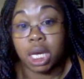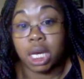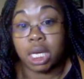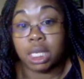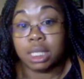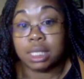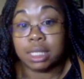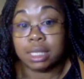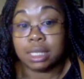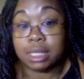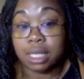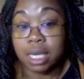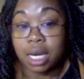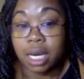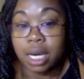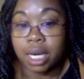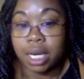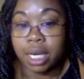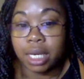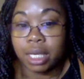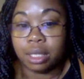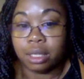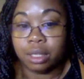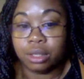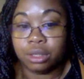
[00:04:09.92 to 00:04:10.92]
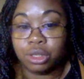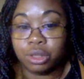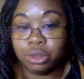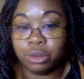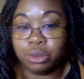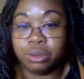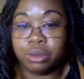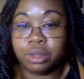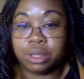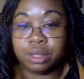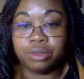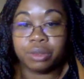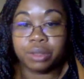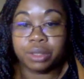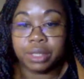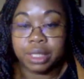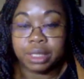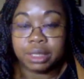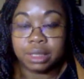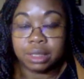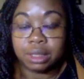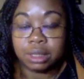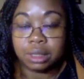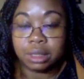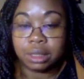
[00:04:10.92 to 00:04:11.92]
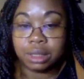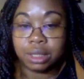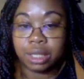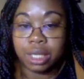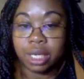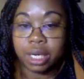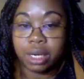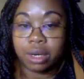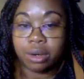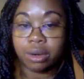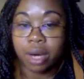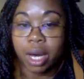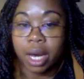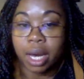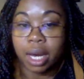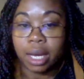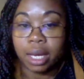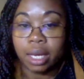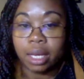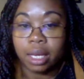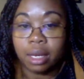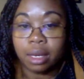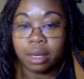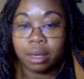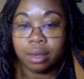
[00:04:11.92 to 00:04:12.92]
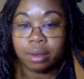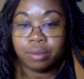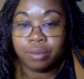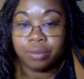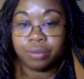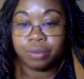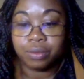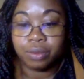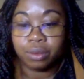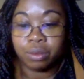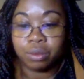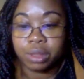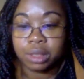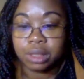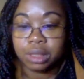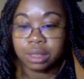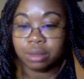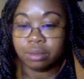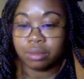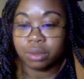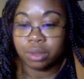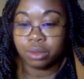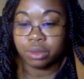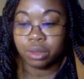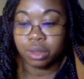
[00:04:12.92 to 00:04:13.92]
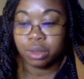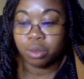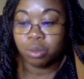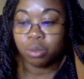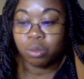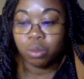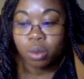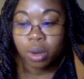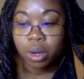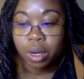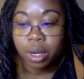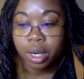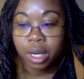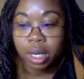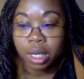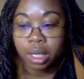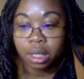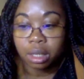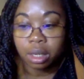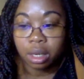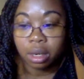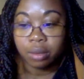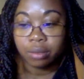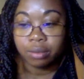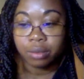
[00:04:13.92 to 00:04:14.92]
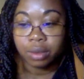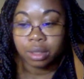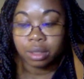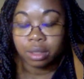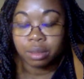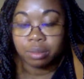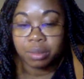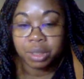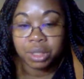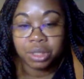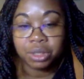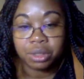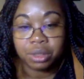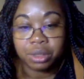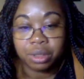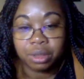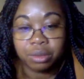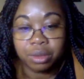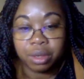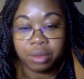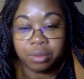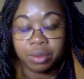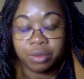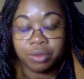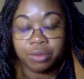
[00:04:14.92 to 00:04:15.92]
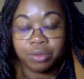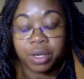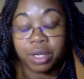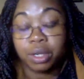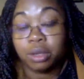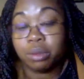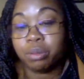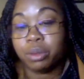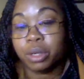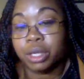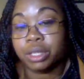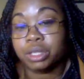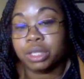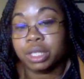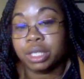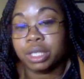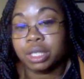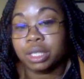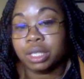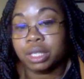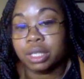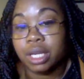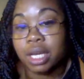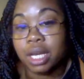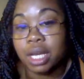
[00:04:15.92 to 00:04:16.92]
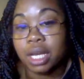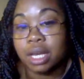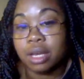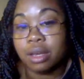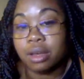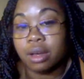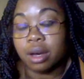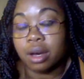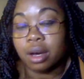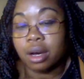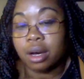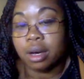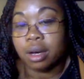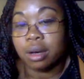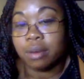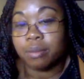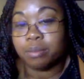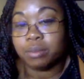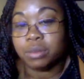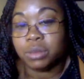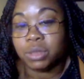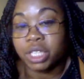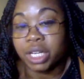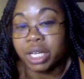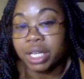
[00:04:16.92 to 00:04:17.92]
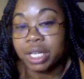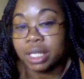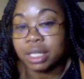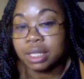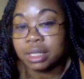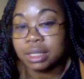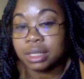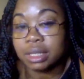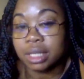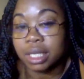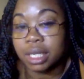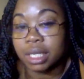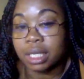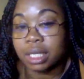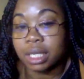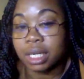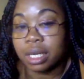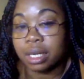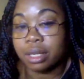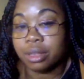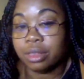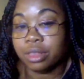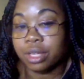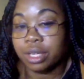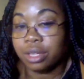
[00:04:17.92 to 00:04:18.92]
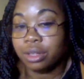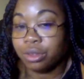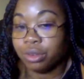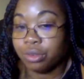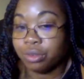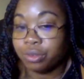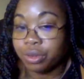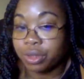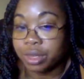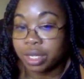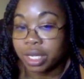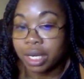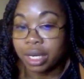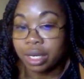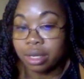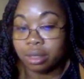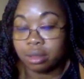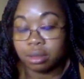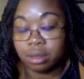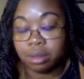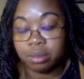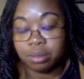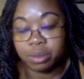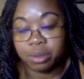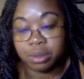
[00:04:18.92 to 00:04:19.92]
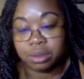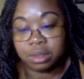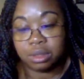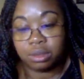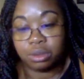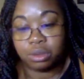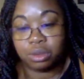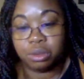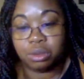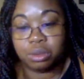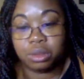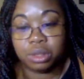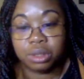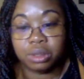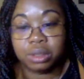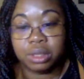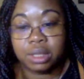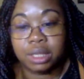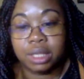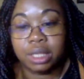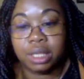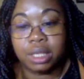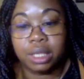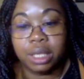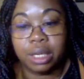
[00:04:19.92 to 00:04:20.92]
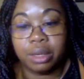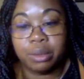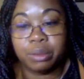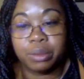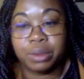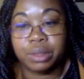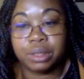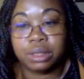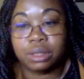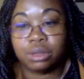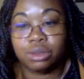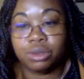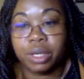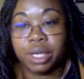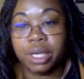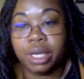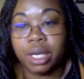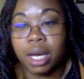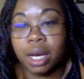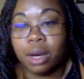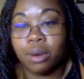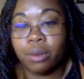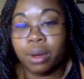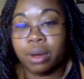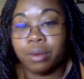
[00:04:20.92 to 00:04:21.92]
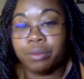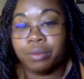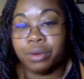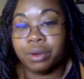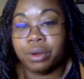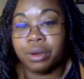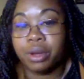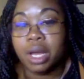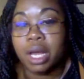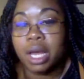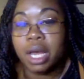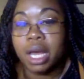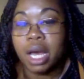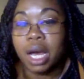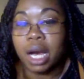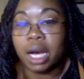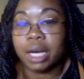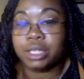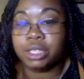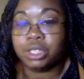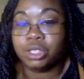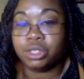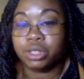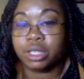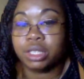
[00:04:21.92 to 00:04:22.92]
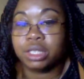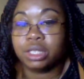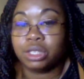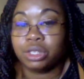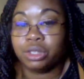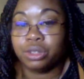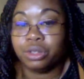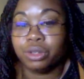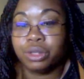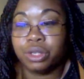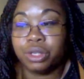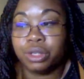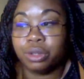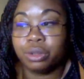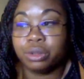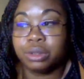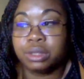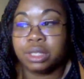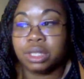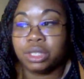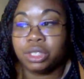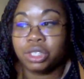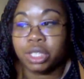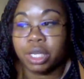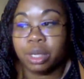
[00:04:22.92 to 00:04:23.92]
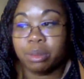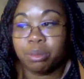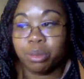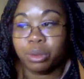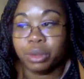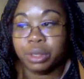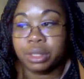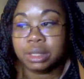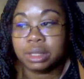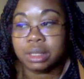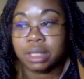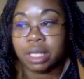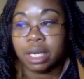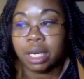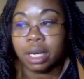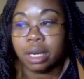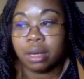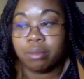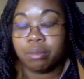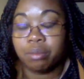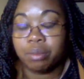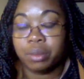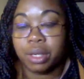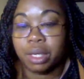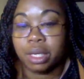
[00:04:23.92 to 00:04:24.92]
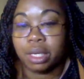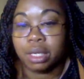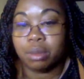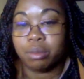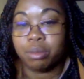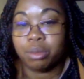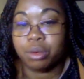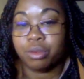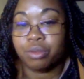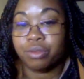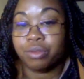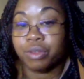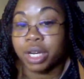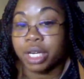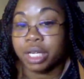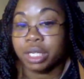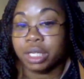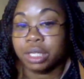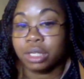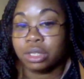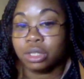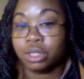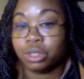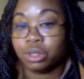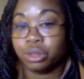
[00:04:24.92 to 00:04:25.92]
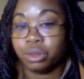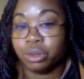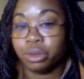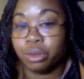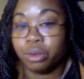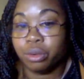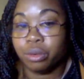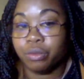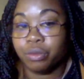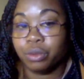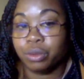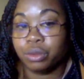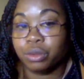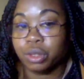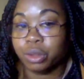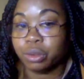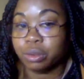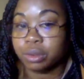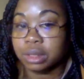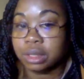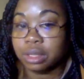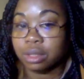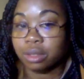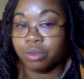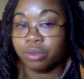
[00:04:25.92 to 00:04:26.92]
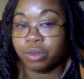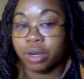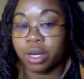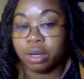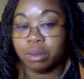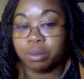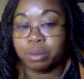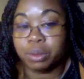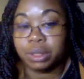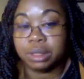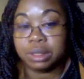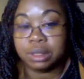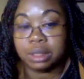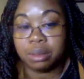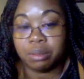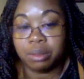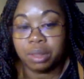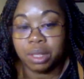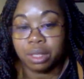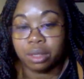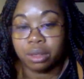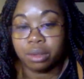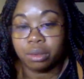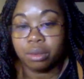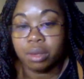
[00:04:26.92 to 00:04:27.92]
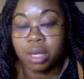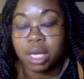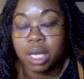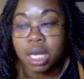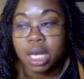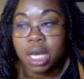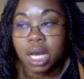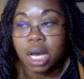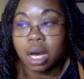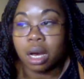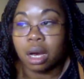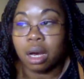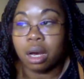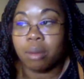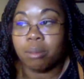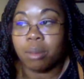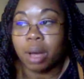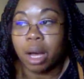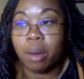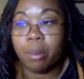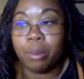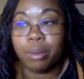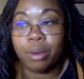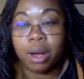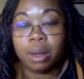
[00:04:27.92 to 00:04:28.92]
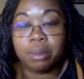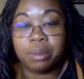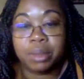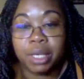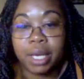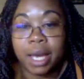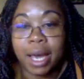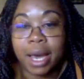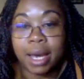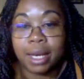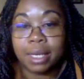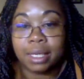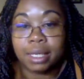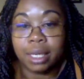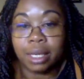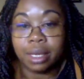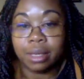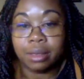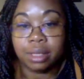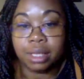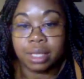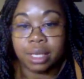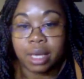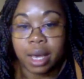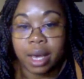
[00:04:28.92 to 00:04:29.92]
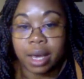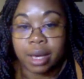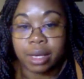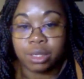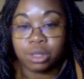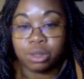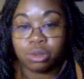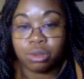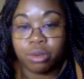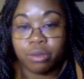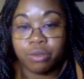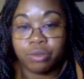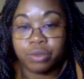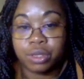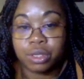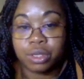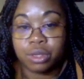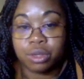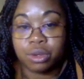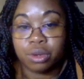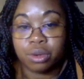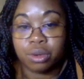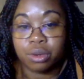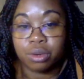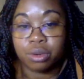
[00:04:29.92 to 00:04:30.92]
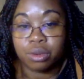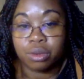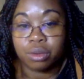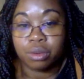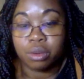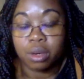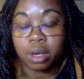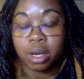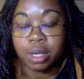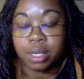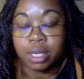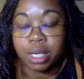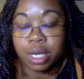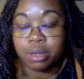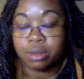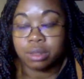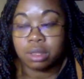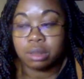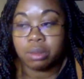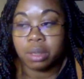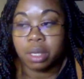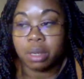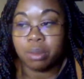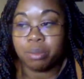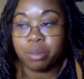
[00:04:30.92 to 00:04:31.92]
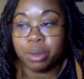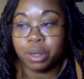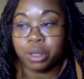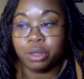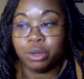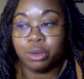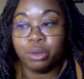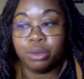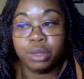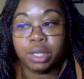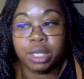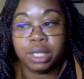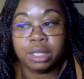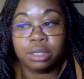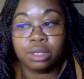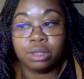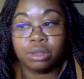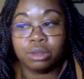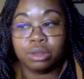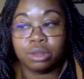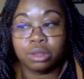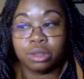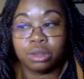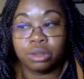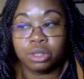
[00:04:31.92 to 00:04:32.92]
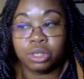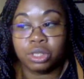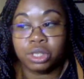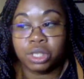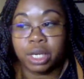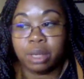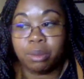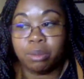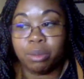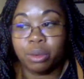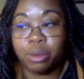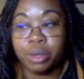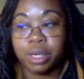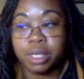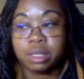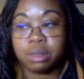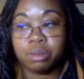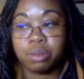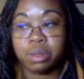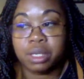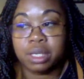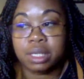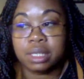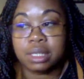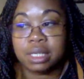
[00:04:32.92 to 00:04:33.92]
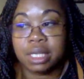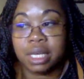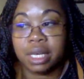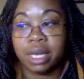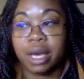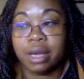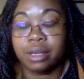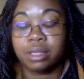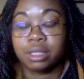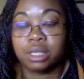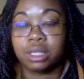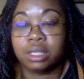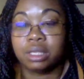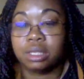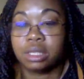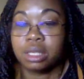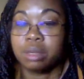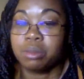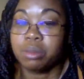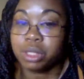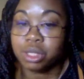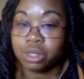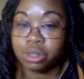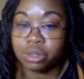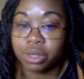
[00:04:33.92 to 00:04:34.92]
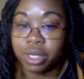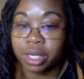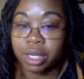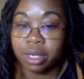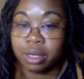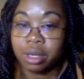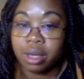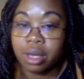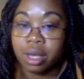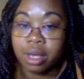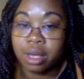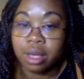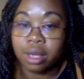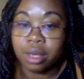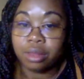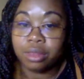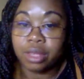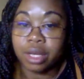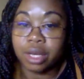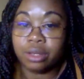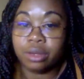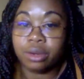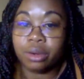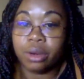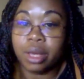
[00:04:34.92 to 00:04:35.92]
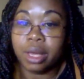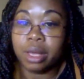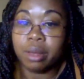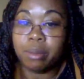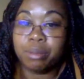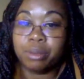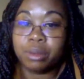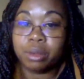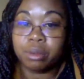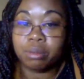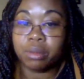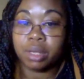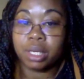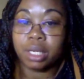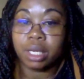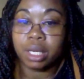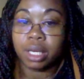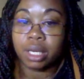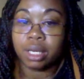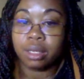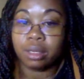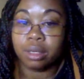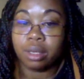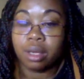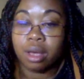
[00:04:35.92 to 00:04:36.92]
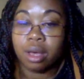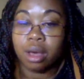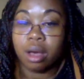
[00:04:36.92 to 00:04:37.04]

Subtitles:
design 2 different lessons. Now, I have received only one of the final project check-ins, and I thank you for that, the person who turned it in. It was great. However, I stress to you to use the checkpoints that have been provided to you. If you don't see the file, please let me know. I'll probably add it in the actual physical announcement, but you need to use those checkpoints because they actually demonstrate that you're implementing